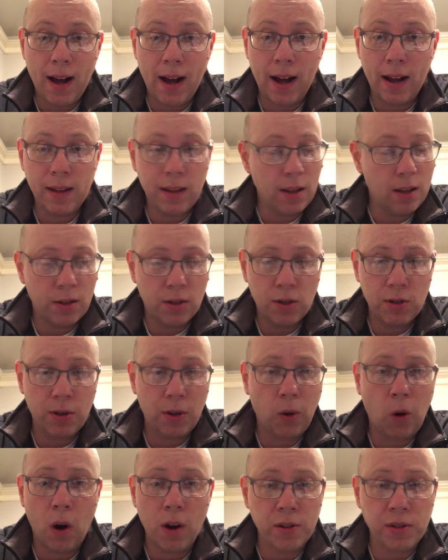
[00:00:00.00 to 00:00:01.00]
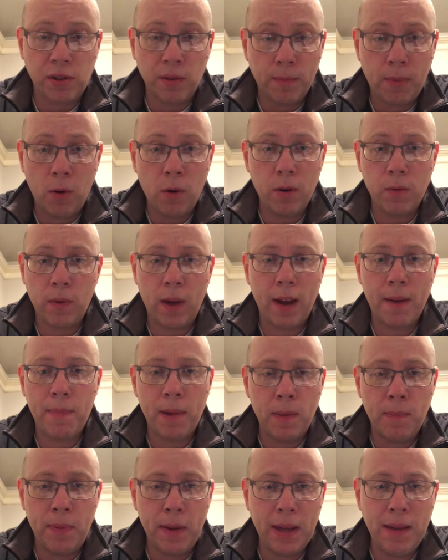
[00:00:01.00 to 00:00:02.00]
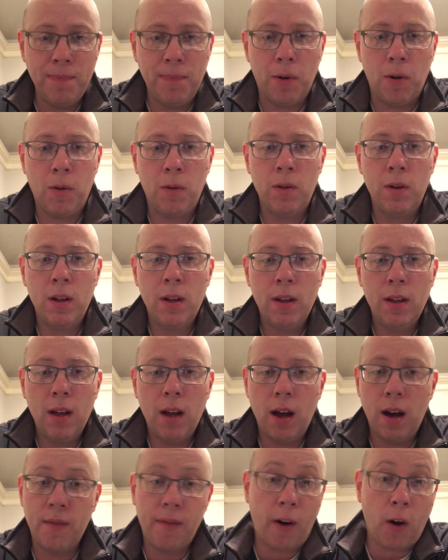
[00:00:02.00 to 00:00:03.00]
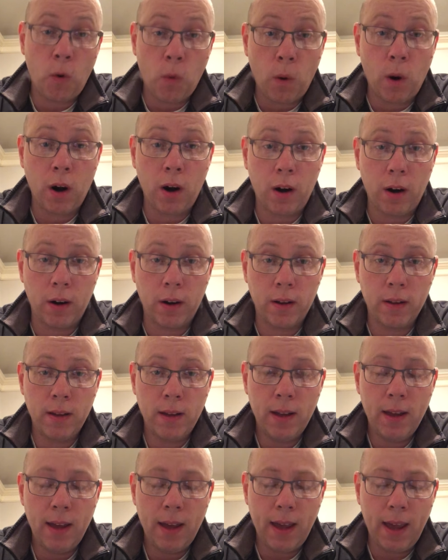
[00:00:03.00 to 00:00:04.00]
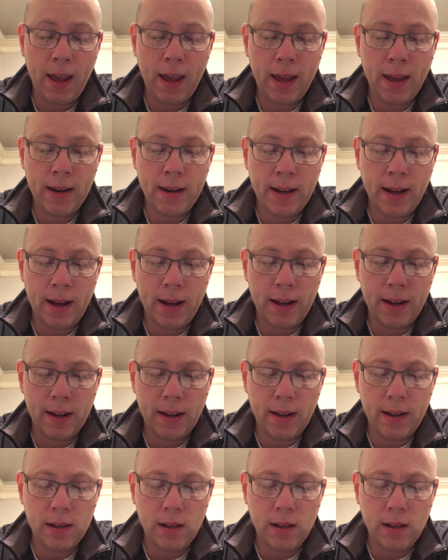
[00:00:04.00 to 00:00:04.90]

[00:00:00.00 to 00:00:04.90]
Uh, just across the board, we ought to be people of our word and uh,